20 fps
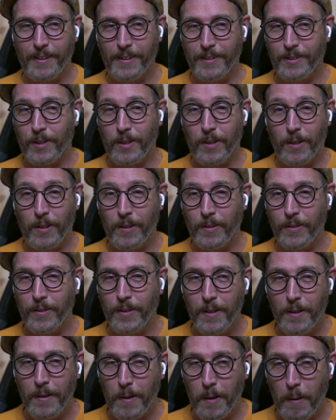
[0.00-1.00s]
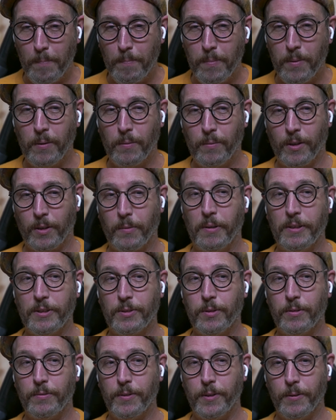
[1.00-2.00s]
It's called a pull
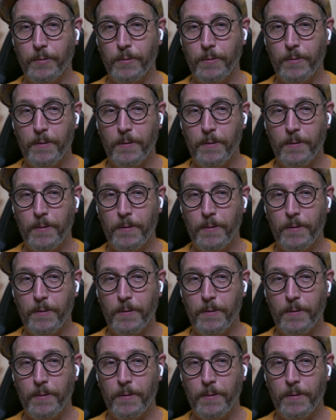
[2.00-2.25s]
request review.